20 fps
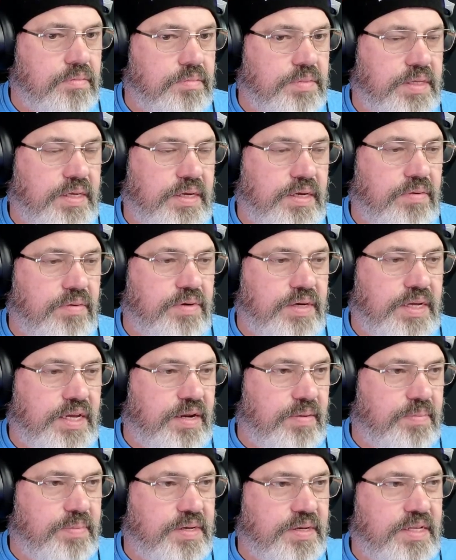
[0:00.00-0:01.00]
Then you want to get
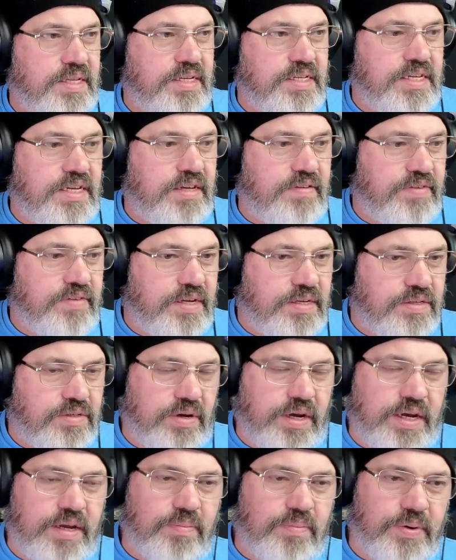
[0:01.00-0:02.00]
up into the TV. So
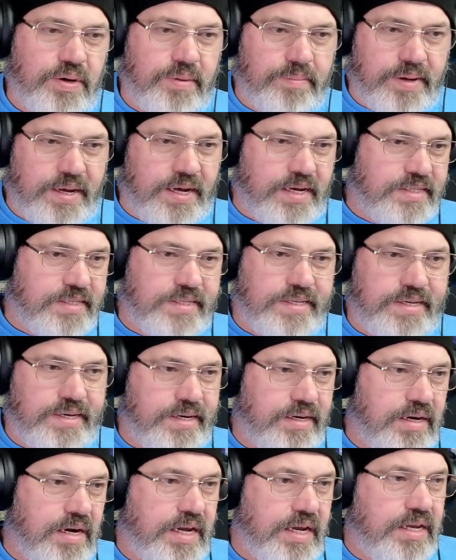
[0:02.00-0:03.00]
I can put a box
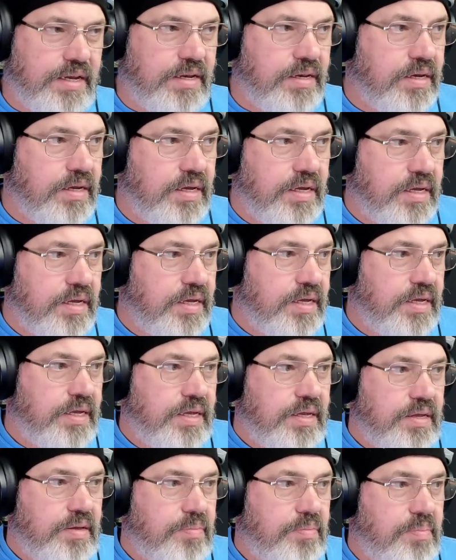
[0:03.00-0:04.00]
there. I can
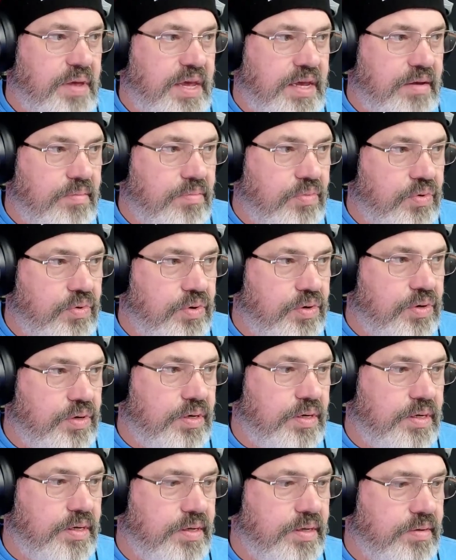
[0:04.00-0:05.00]
make it more
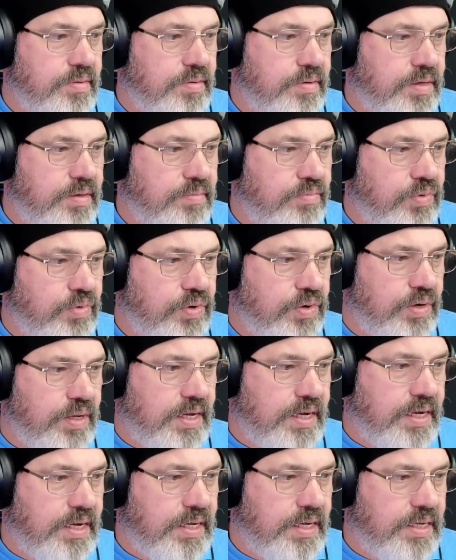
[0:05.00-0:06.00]

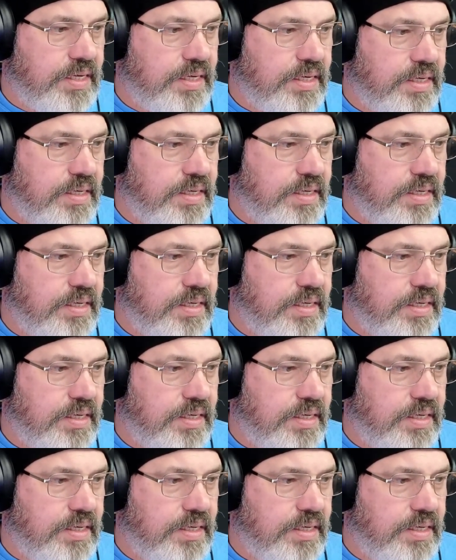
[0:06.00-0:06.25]
like